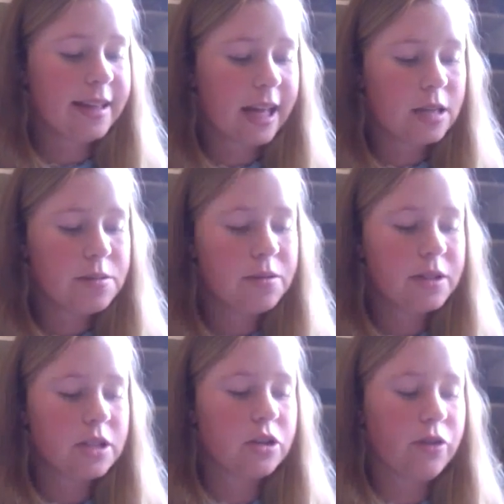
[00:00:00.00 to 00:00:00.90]
Gatsby went
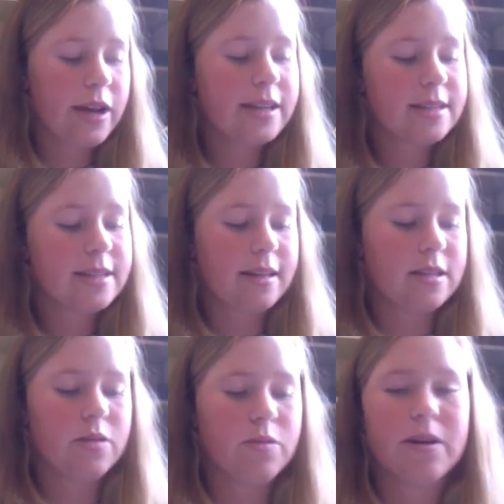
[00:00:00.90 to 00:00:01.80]
to great
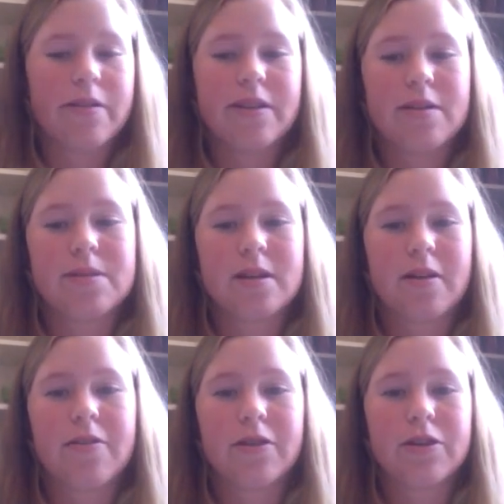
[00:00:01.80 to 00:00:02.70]
extents to reinvent himself
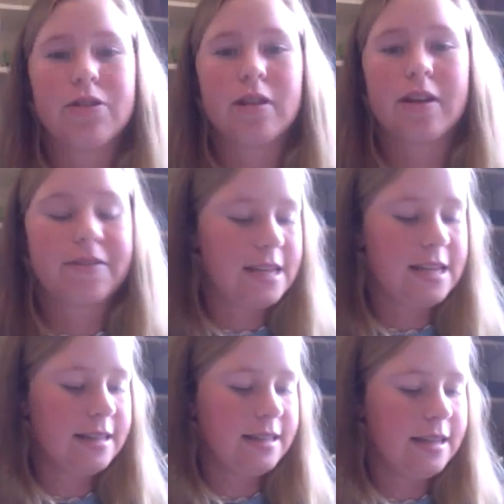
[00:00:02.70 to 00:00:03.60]
for a new life with
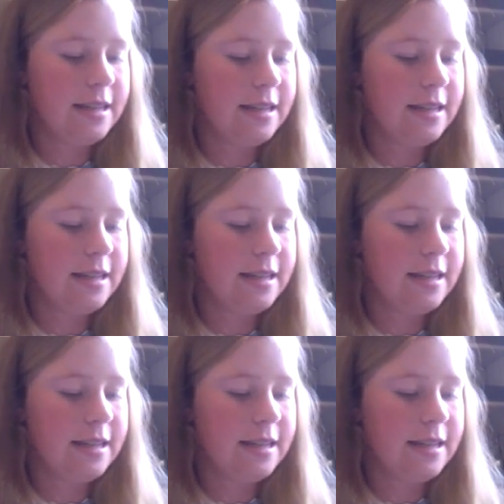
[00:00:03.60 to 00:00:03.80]
Daisy,